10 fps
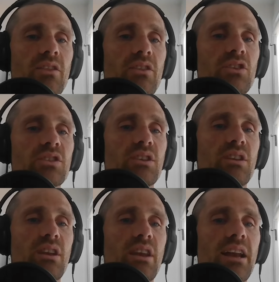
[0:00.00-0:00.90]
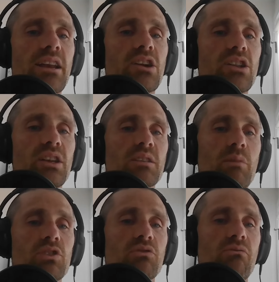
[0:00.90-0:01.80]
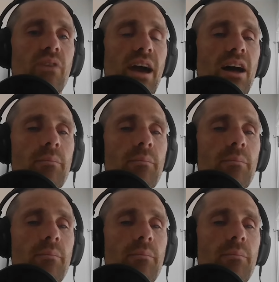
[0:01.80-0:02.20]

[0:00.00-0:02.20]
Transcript: there's not nearly as much val.